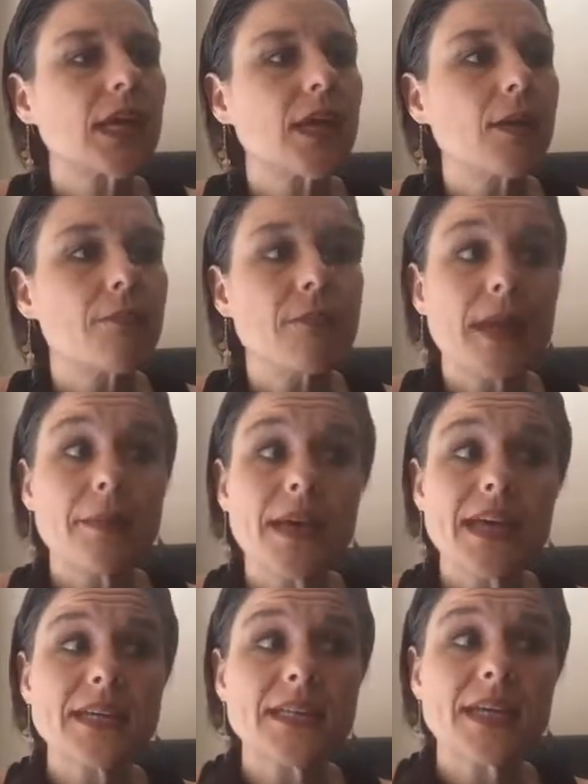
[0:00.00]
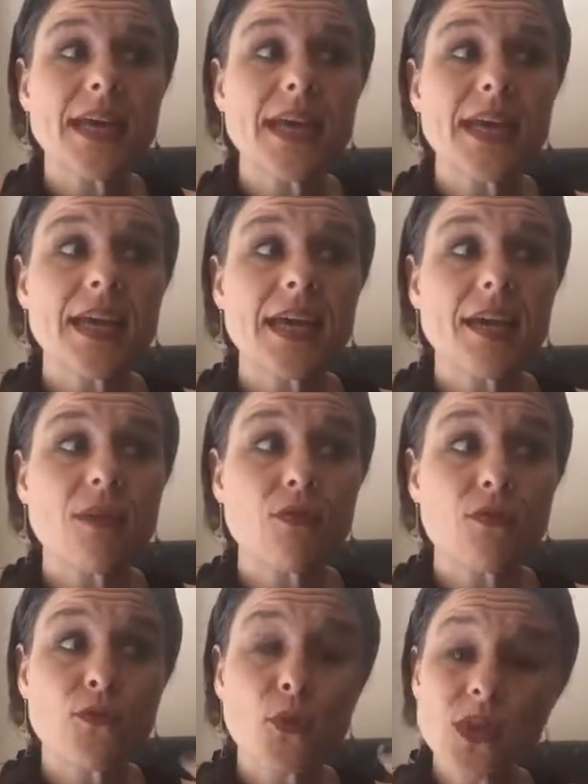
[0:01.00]
Maybe I say
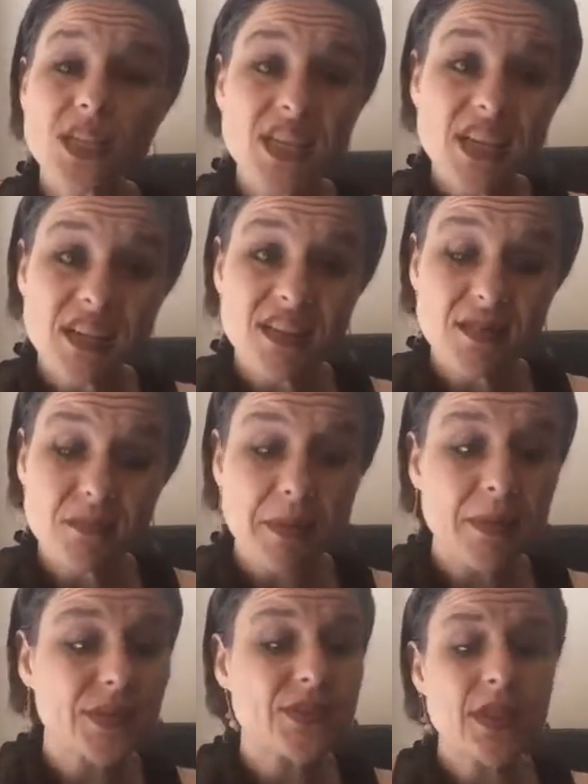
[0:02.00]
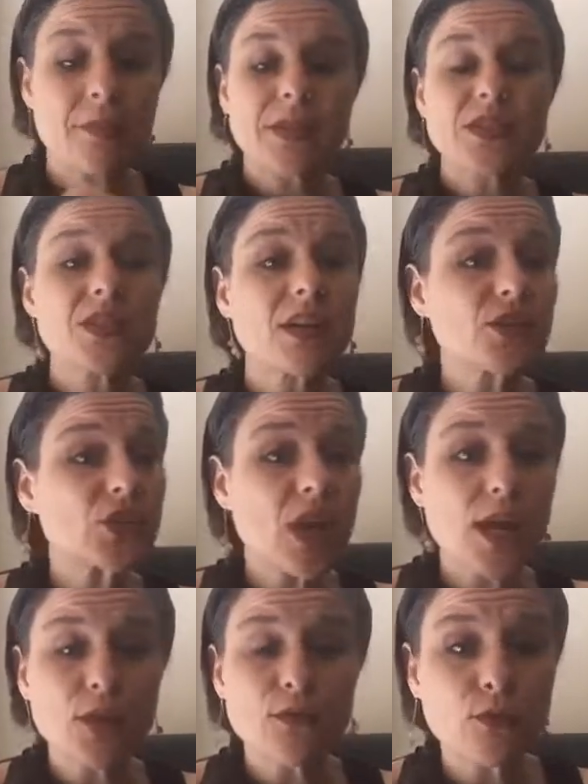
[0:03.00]
4 ticks. Maybe I say I'm going to sit on
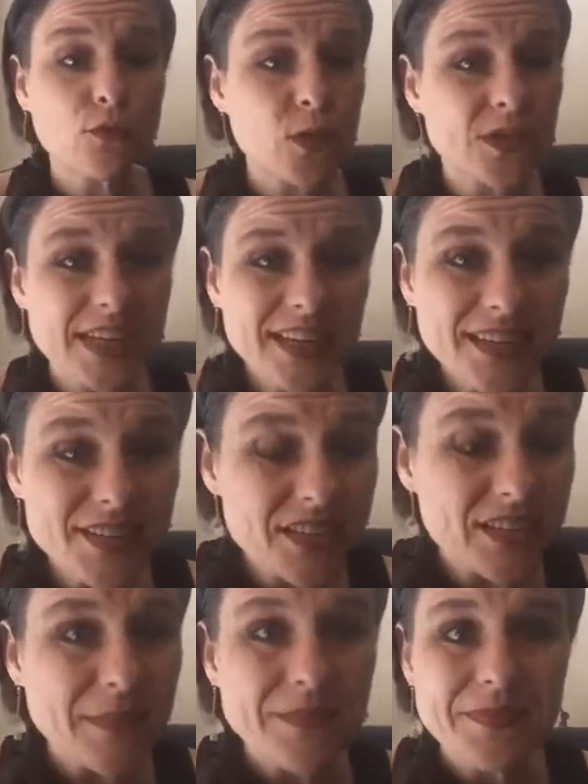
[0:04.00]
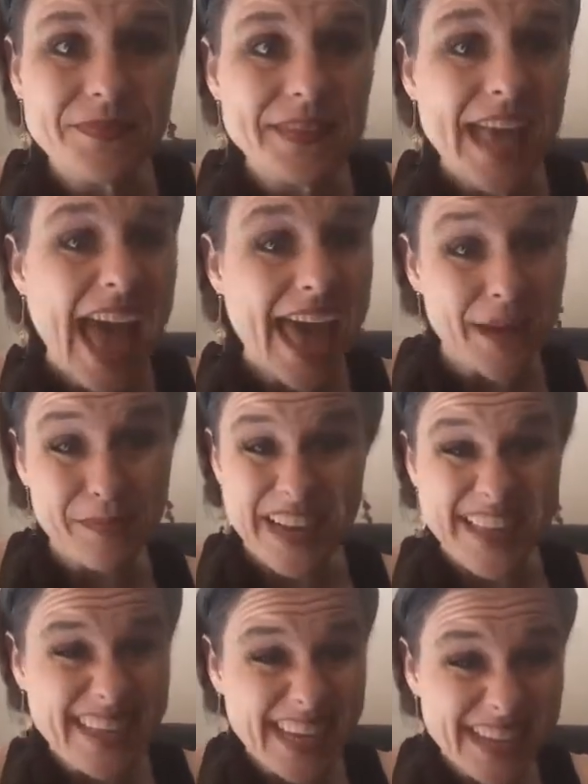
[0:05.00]
tonic for 4 ticks and I'm going to
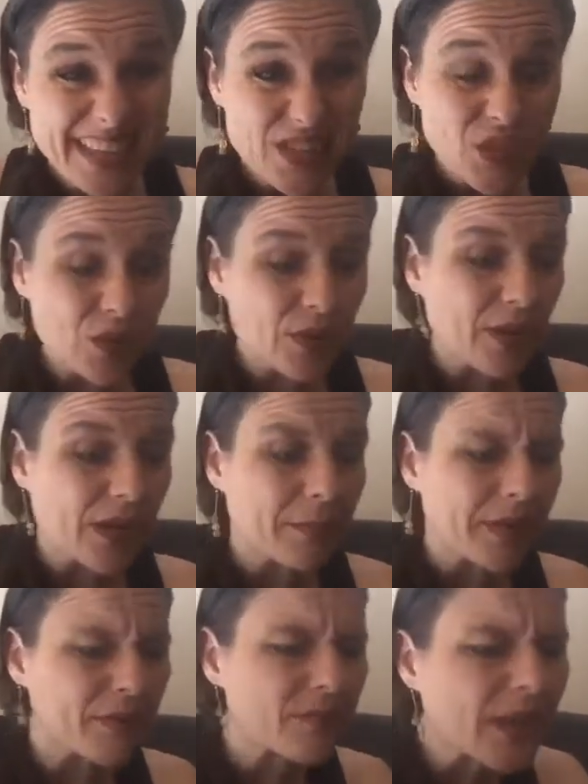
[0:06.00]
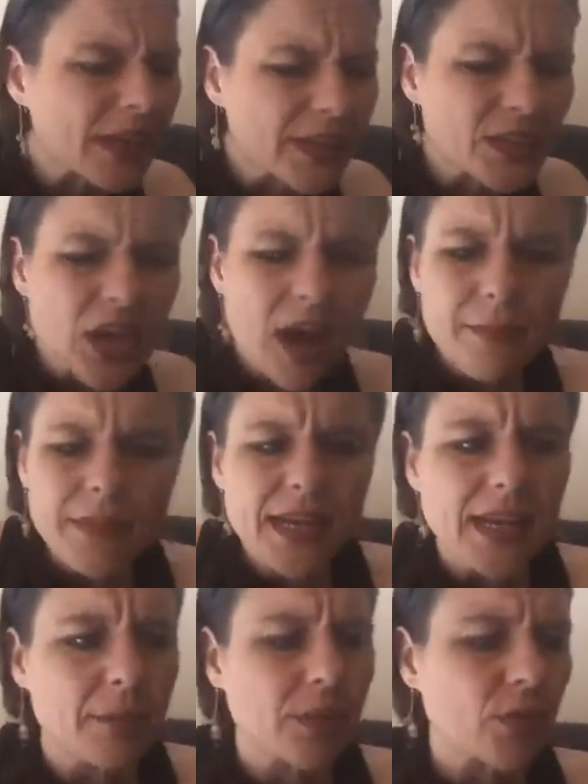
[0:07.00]
think this through and I'm going to find dominant.
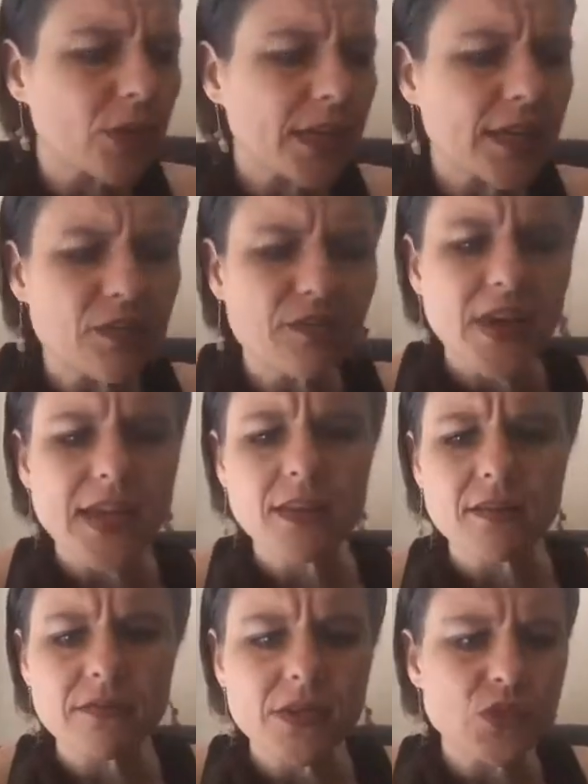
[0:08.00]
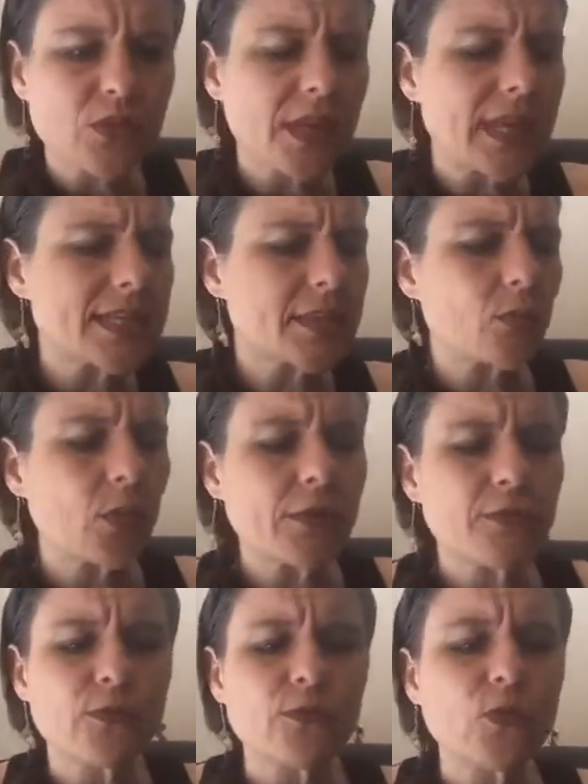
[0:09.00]
I'm really going to find it and visualize it and wait
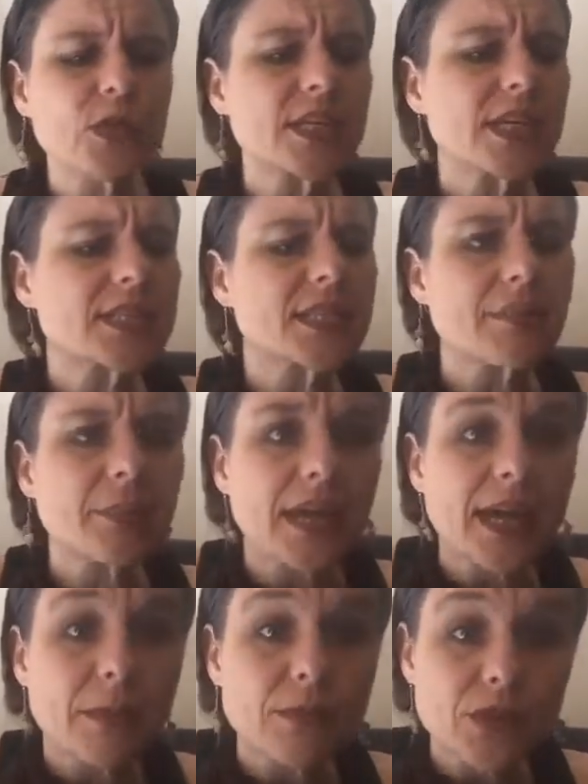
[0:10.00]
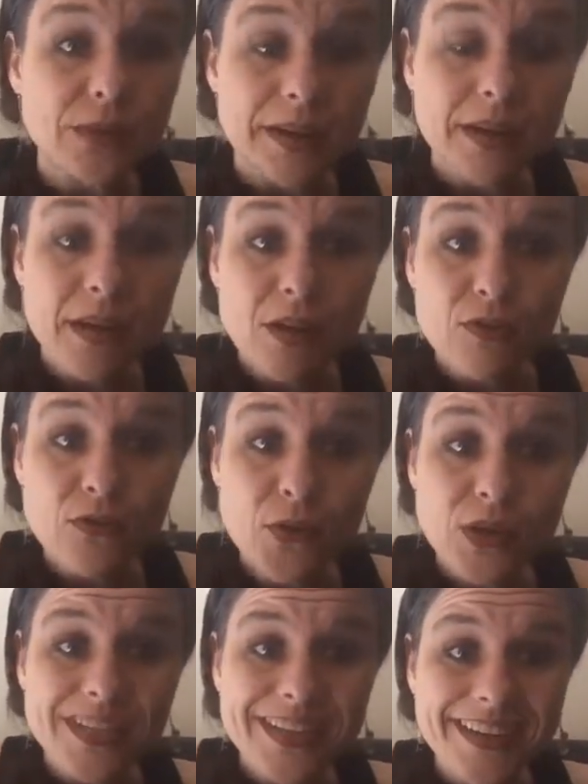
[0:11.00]
for 4 ticks and I'm going to come to it. 4
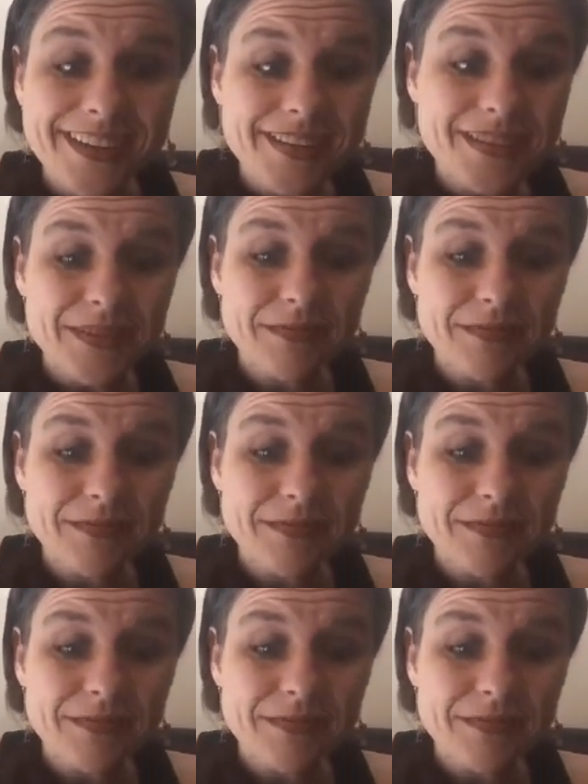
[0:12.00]
ticks.